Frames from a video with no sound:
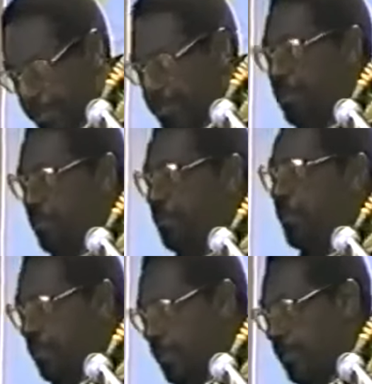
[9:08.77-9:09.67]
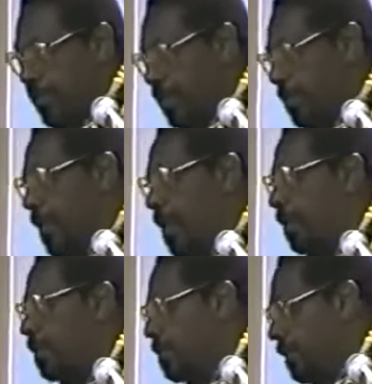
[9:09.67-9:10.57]
I'm dealing with a
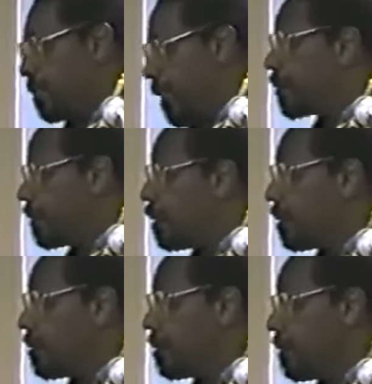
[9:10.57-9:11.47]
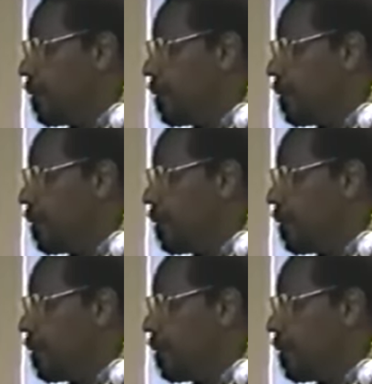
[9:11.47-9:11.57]
historical situation here.